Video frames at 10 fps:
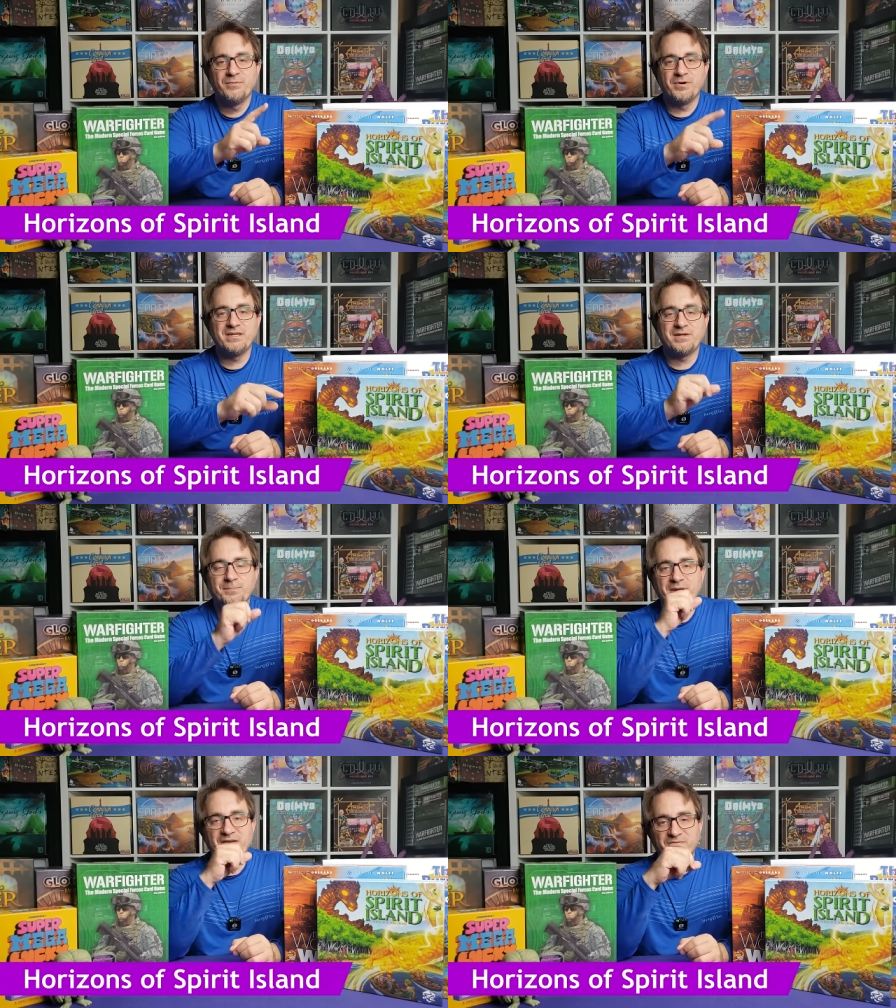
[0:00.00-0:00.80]
what you
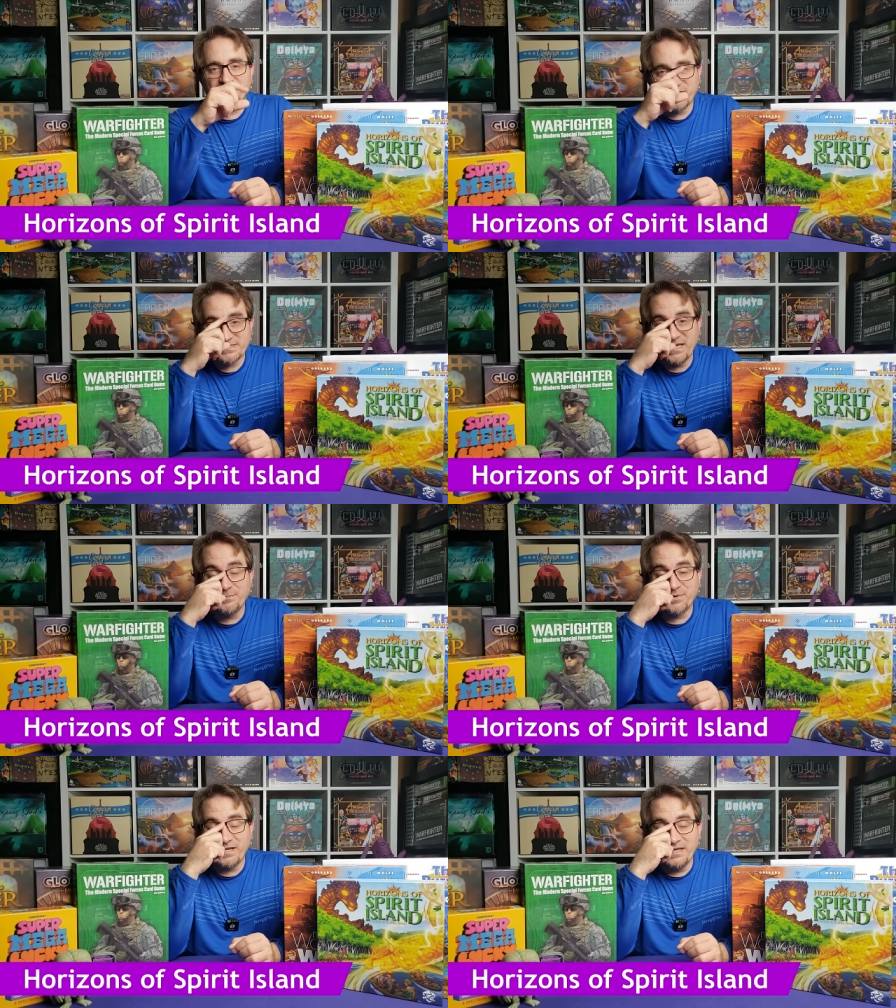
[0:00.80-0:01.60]
can pay for this
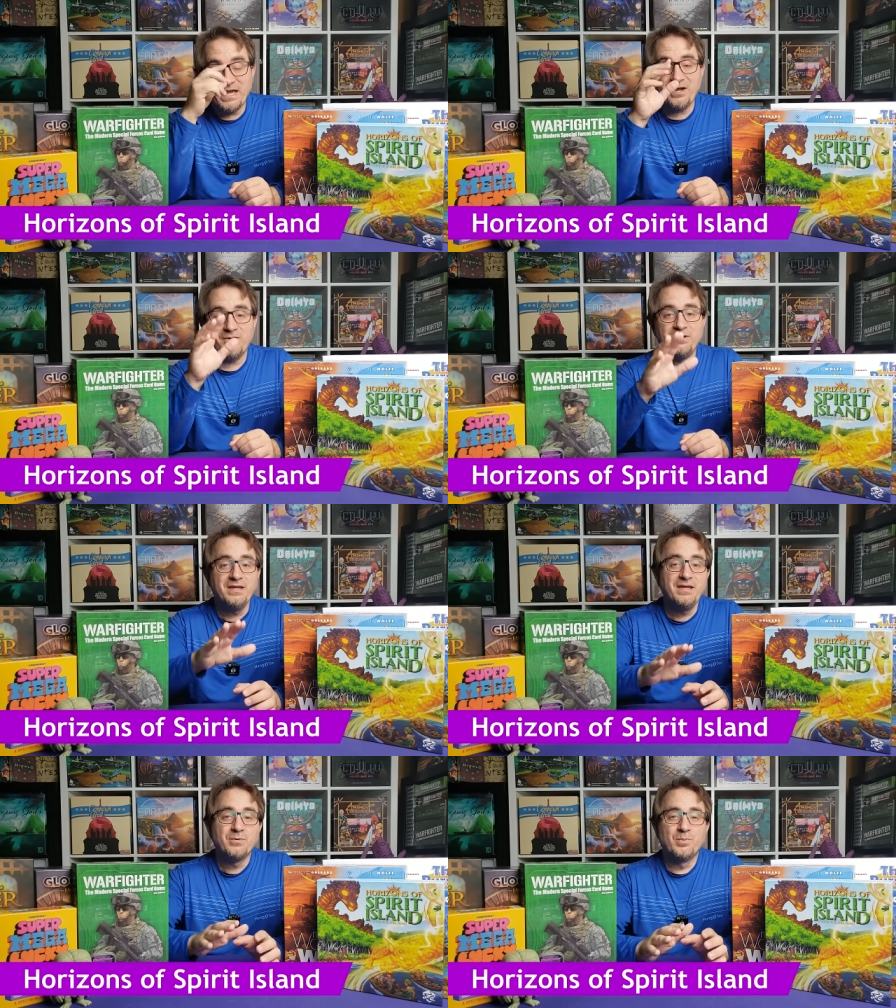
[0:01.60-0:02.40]
game right now
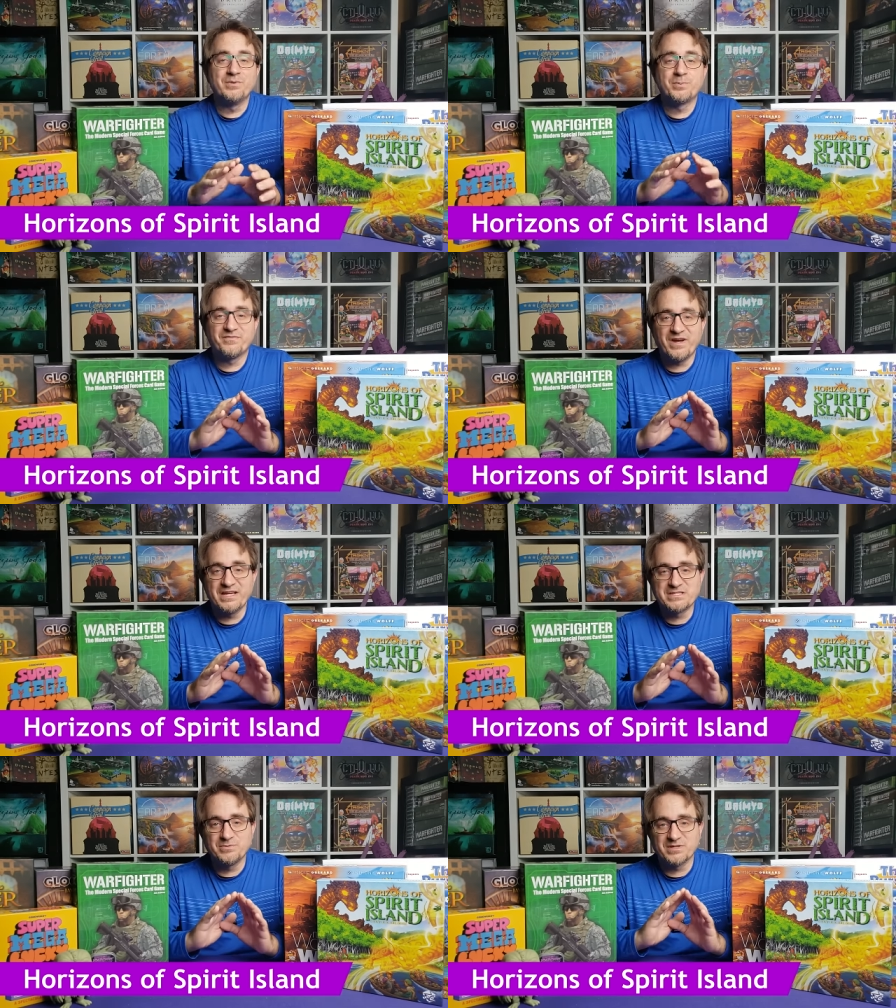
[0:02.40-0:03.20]
will
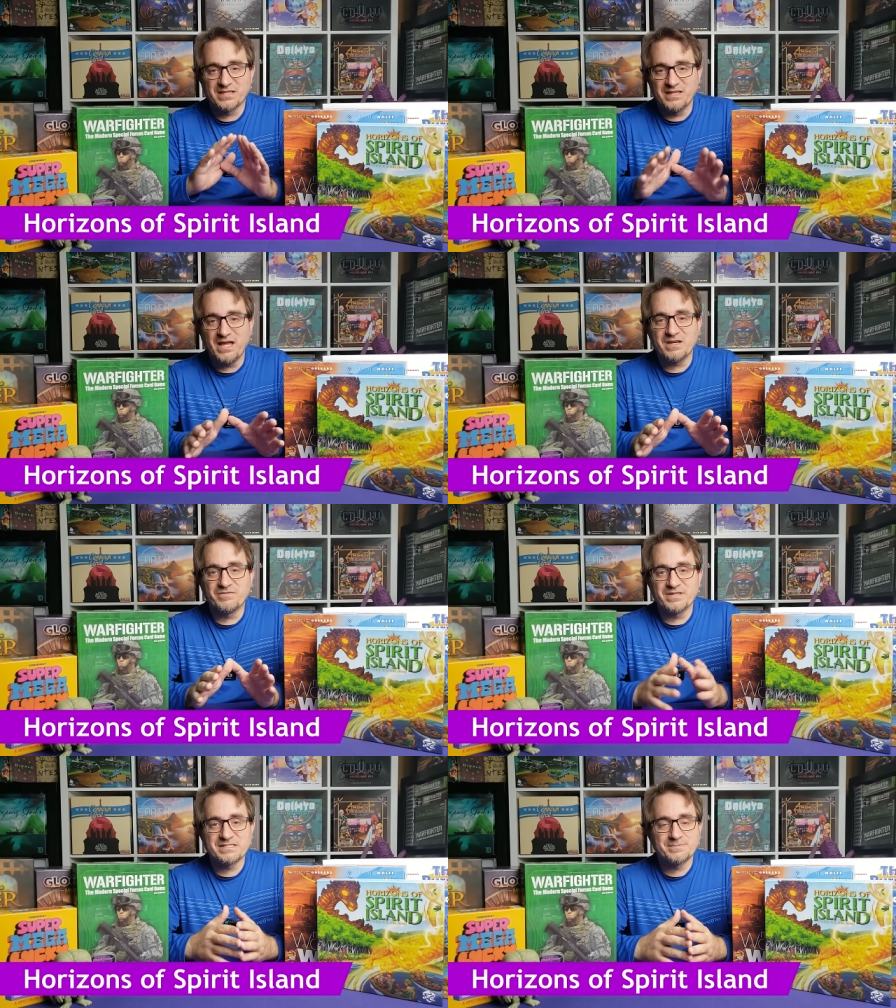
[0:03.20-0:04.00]
provide you with a lot
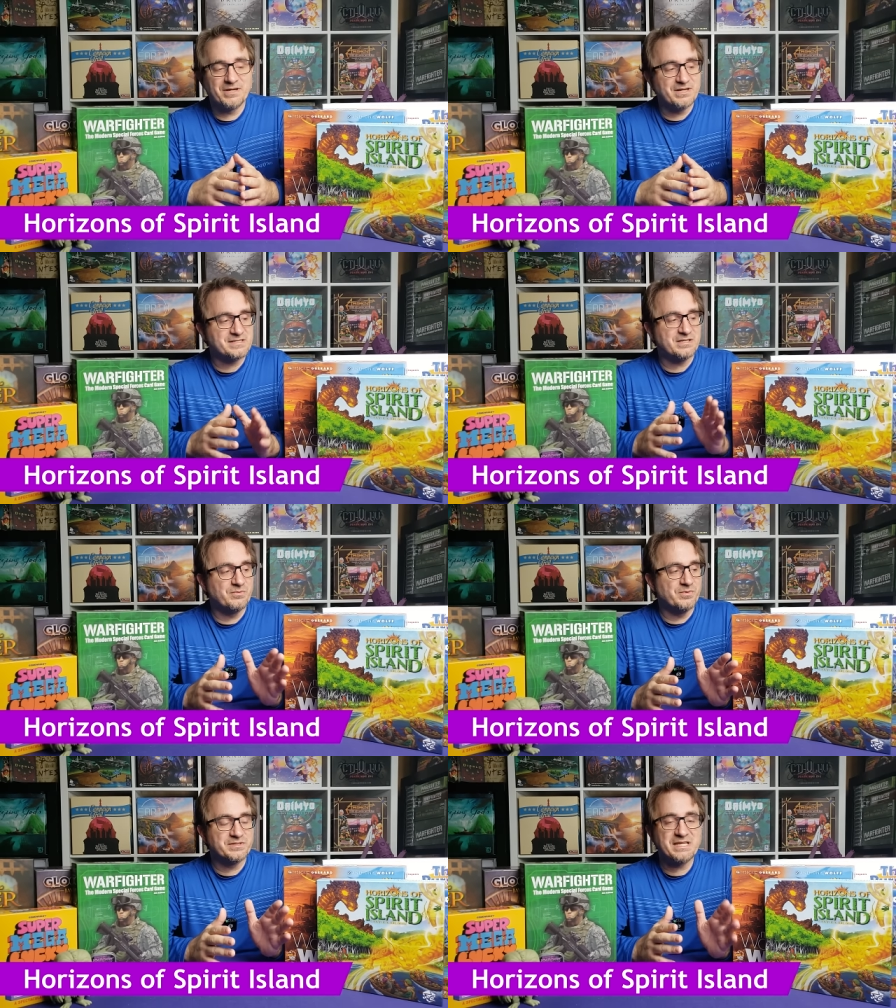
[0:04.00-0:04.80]
of experience
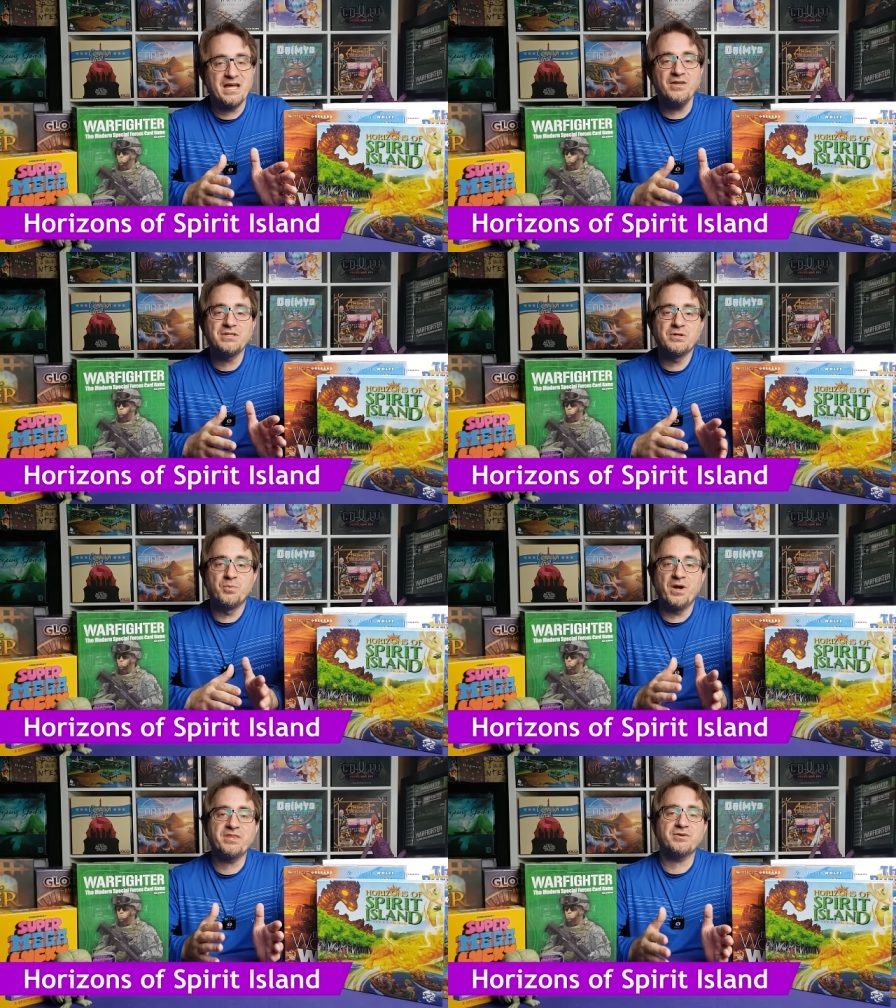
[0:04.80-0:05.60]
and will tell you
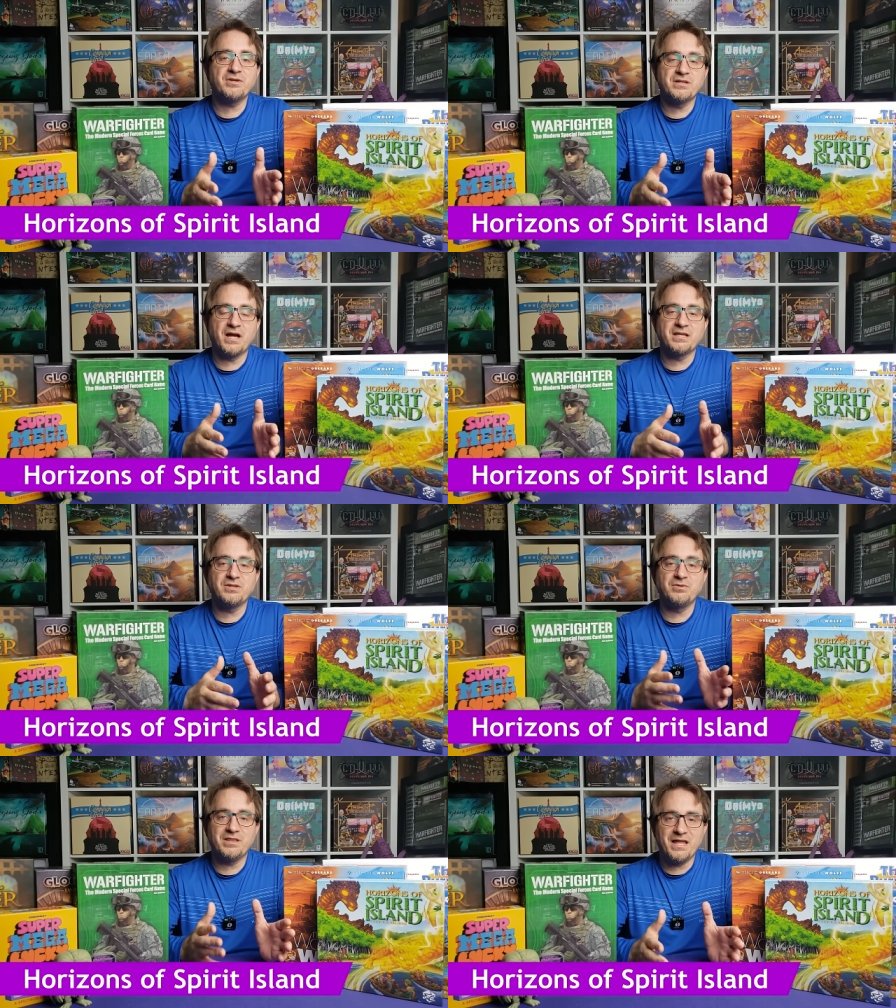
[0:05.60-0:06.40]
whether or not
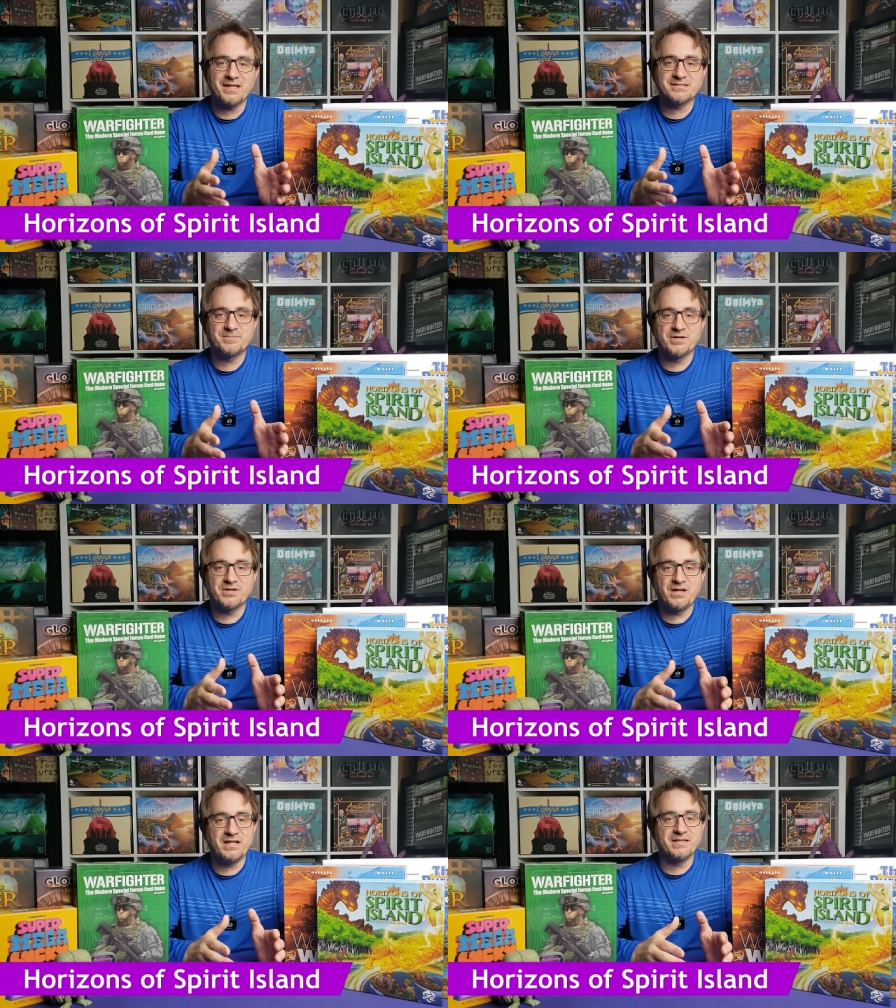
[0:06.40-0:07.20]
you like
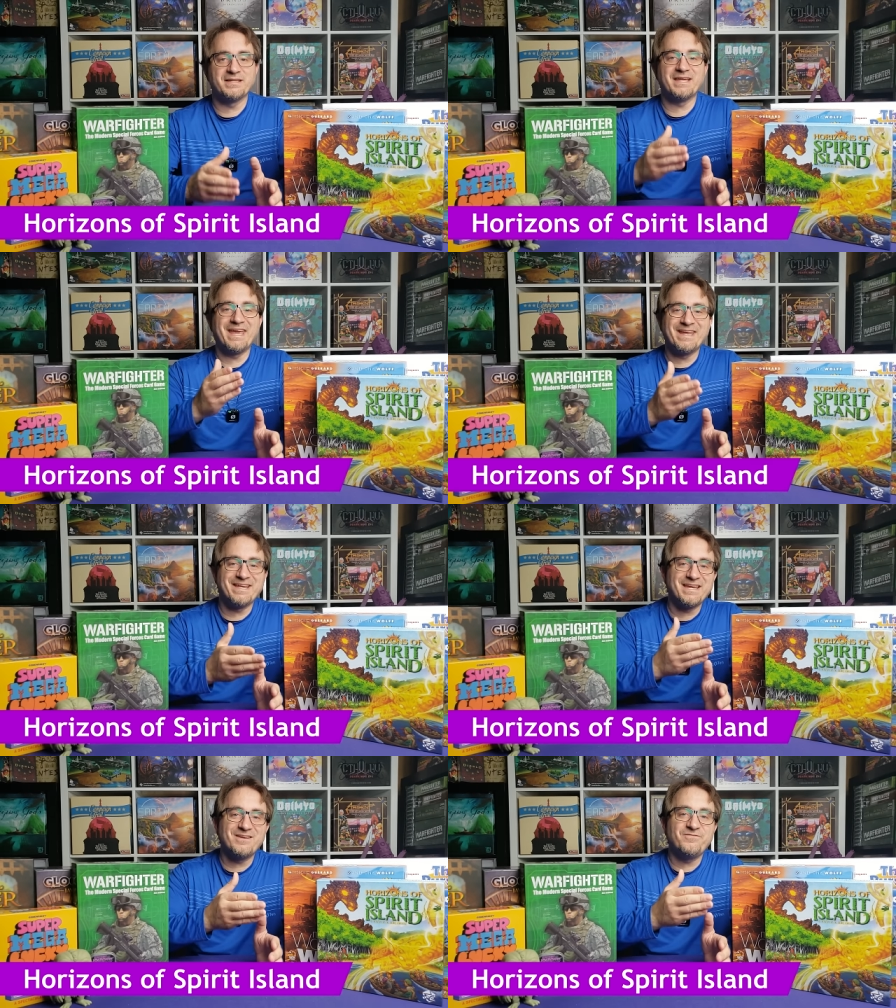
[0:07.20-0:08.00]
Spirit Island. And
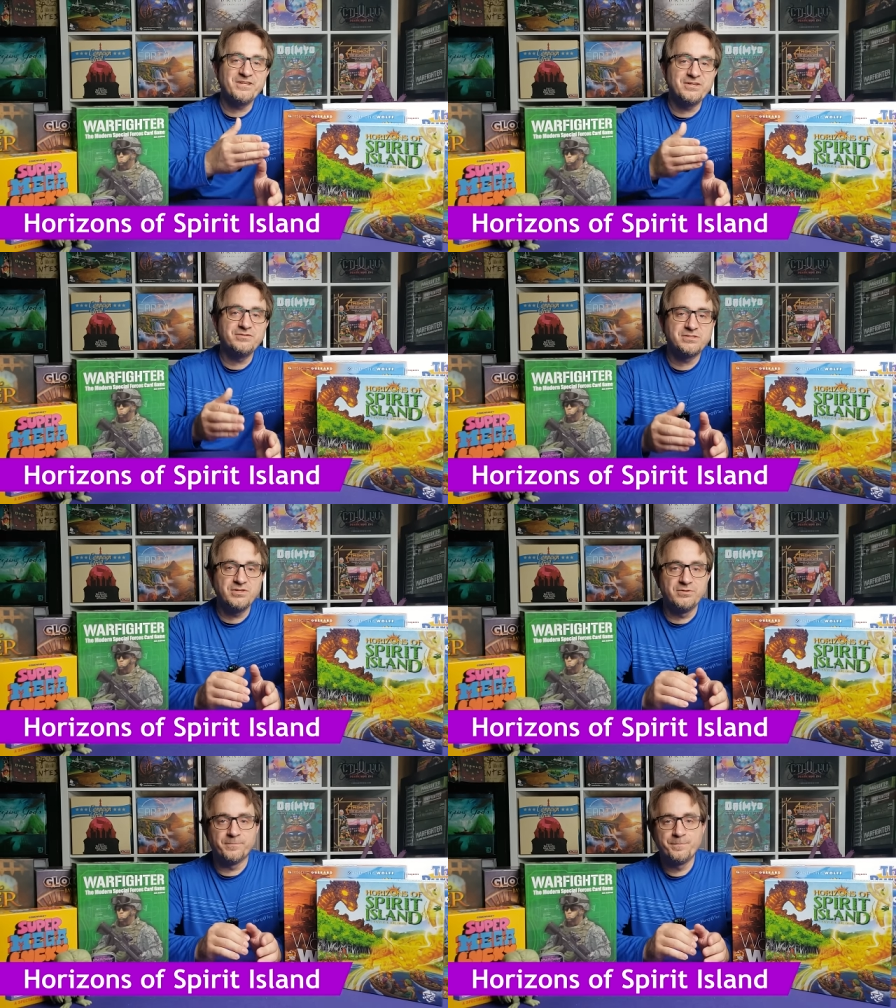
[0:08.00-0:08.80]
if you do,